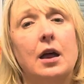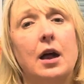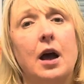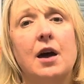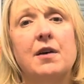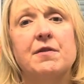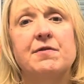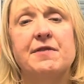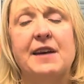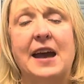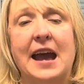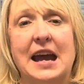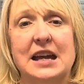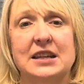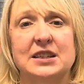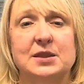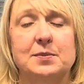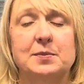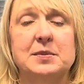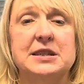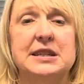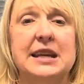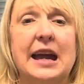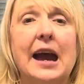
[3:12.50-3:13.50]
a fast
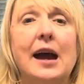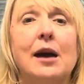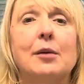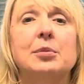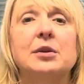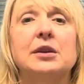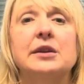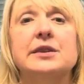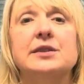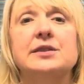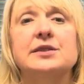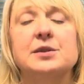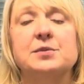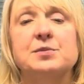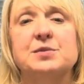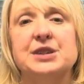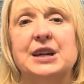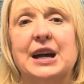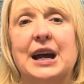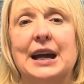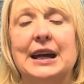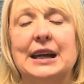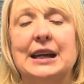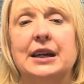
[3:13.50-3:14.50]
metabolism
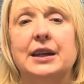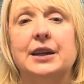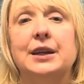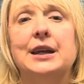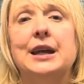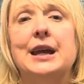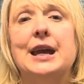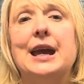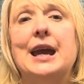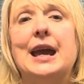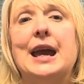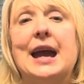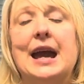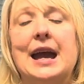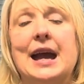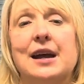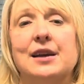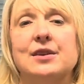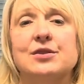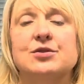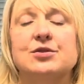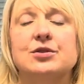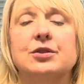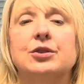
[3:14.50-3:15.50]
diet
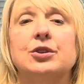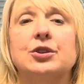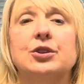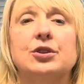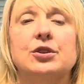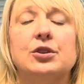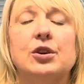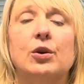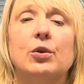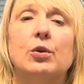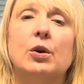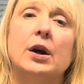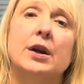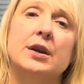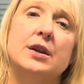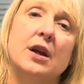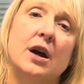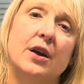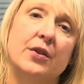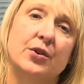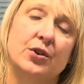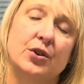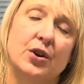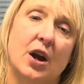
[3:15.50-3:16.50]
as,
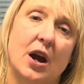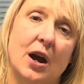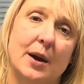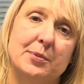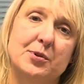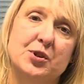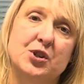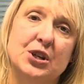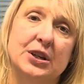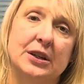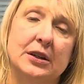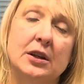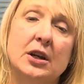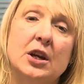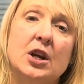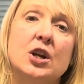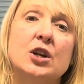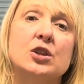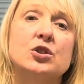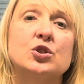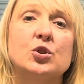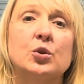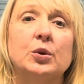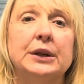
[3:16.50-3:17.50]
another option.
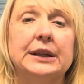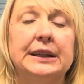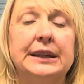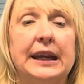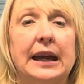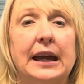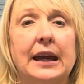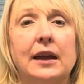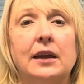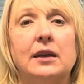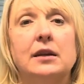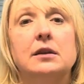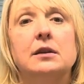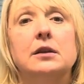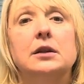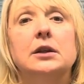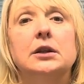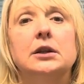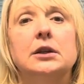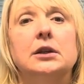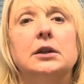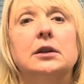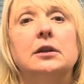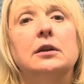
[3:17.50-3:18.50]
So again,
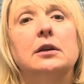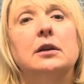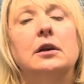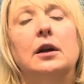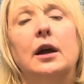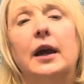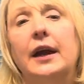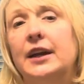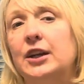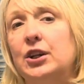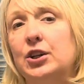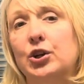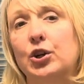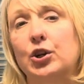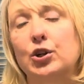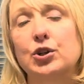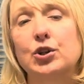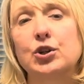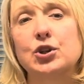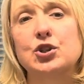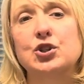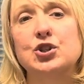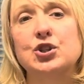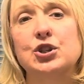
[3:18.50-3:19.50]
I
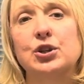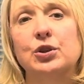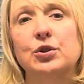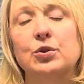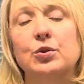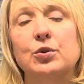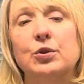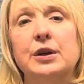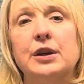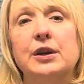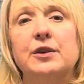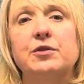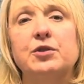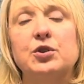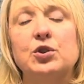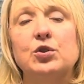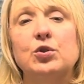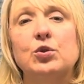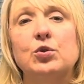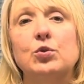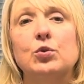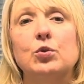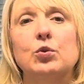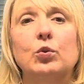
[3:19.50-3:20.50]
encourage you, if
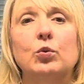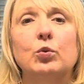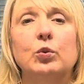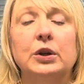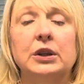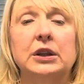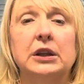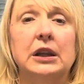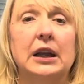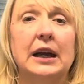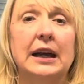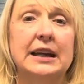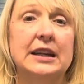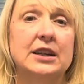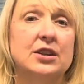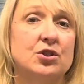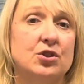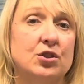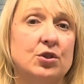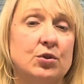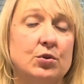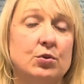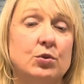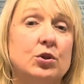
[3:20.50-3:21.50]
you would like
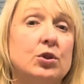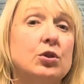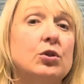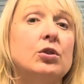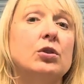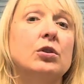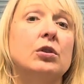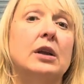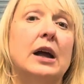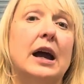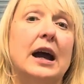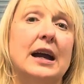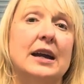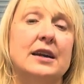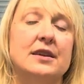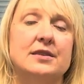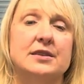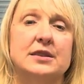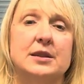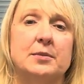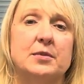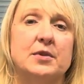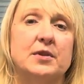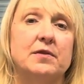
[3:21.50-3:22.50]
to
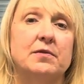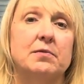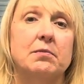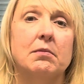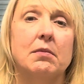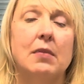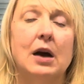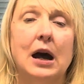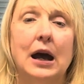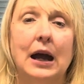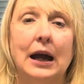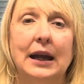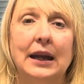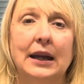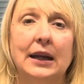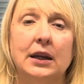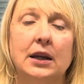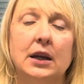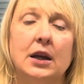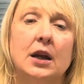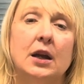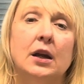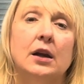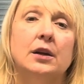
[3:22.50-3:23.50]
utilize some of my
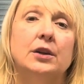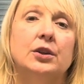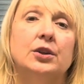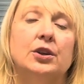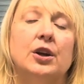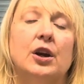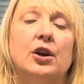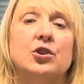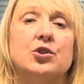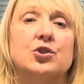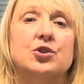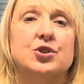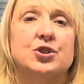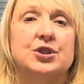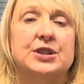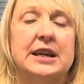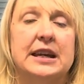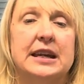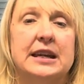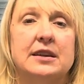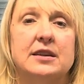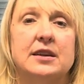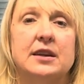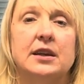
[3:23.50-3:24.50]

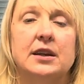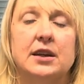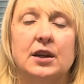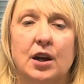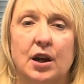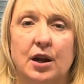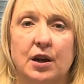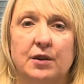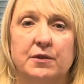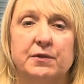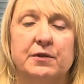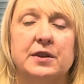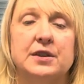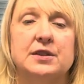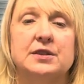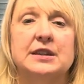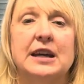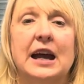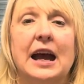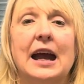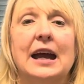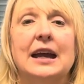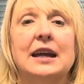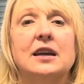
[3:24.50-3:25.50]
understanding of
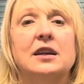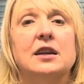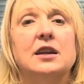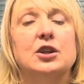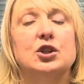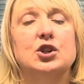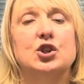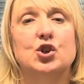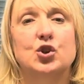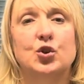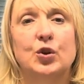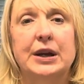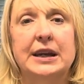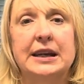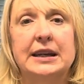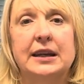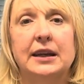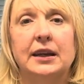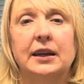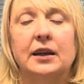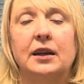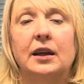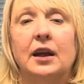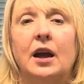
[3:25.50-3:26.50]
diet and
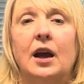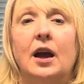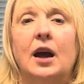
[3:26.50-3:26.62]
training,